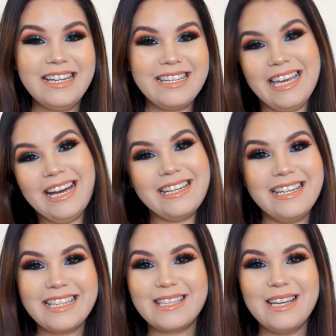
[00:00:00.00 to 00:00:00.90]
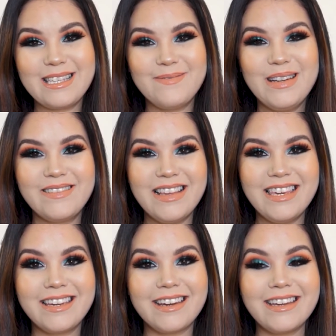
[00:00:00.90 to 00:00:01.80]
yeah, it's been
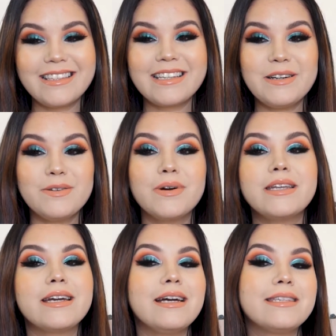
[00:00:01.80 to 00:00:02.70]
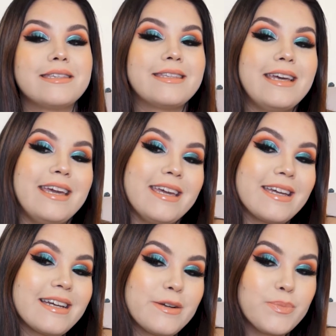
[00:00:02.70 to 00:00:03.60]
really great. So what do you guys
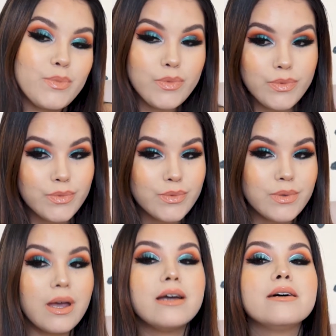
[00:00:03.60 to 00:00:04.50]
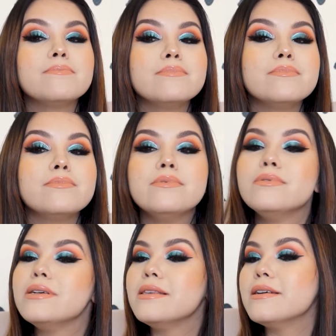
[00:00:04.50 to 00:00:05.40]
think? I am
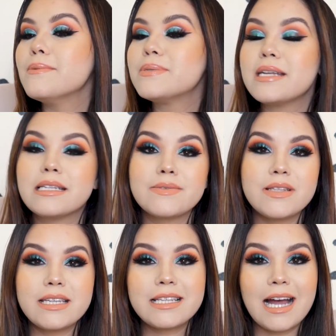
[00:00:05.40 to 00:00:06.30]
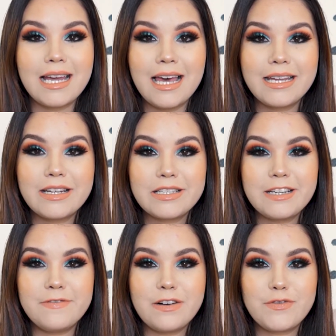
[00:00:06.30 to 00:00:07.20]
really obsessed with these eyeliners I
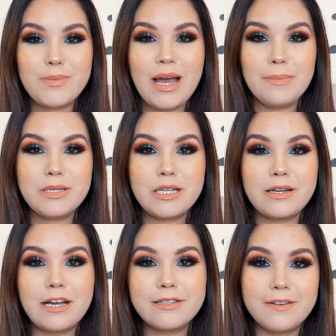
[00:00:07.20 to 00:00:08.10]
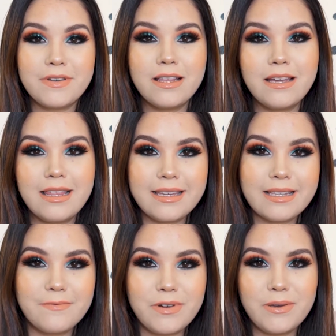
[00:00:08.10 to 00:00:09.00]
found from Amazon. I'll definitely link
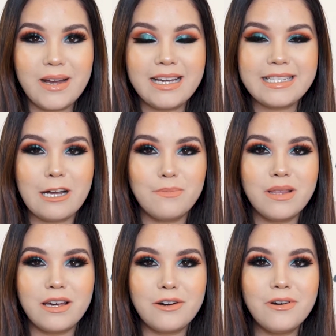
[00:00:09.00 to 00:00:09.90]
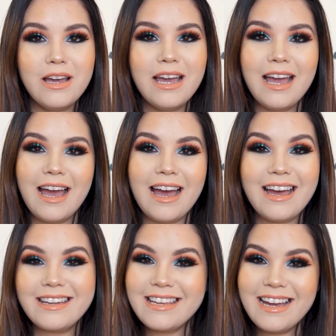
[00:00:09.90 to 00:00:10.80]
them for you guys down below.
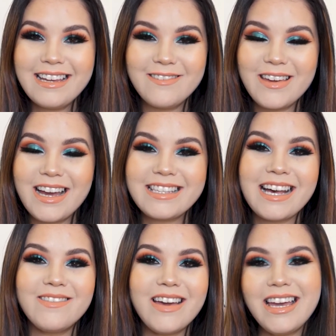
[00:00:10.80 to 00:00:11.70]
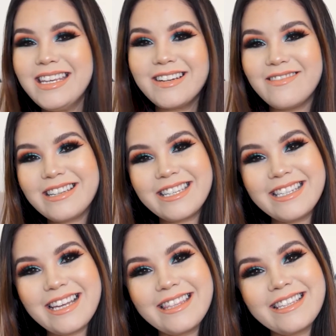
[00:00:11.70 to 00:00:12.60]
And yeah, if you guys have any
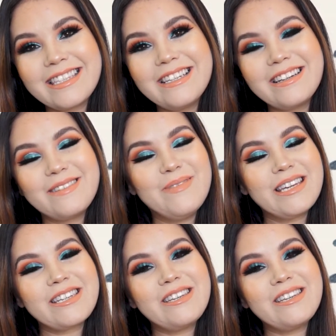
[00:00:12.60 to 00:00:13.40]
questions on this look, make sure